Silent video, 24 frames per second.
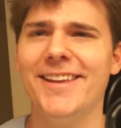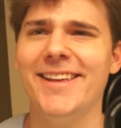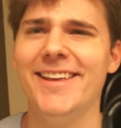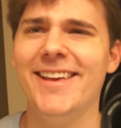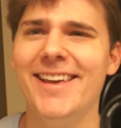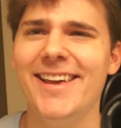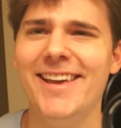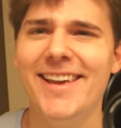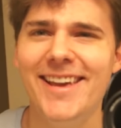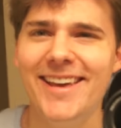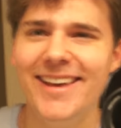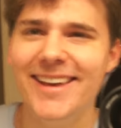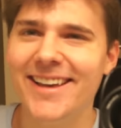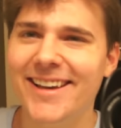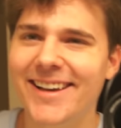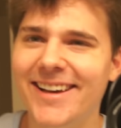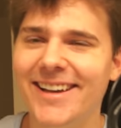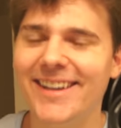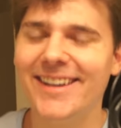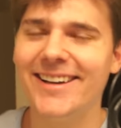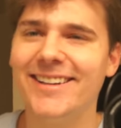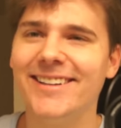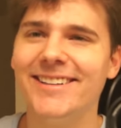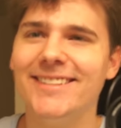
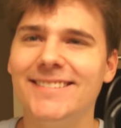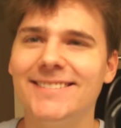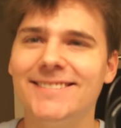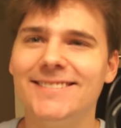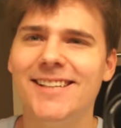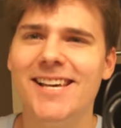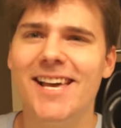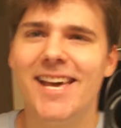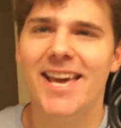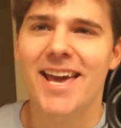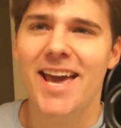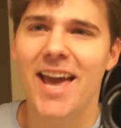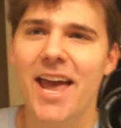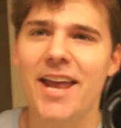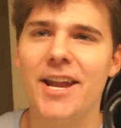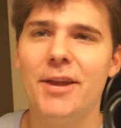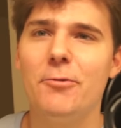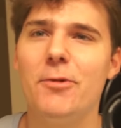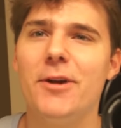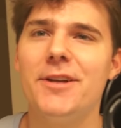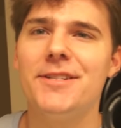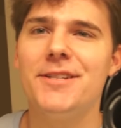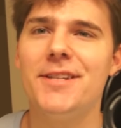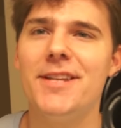uh,
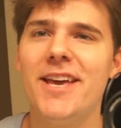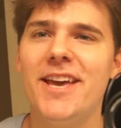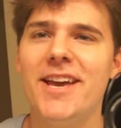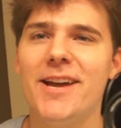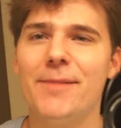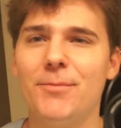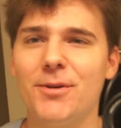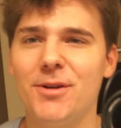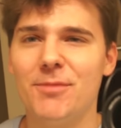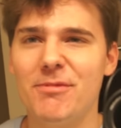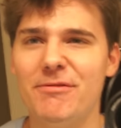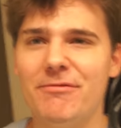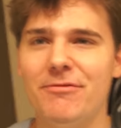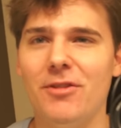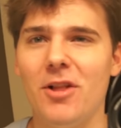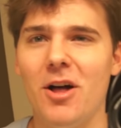anyway, today I'm going to be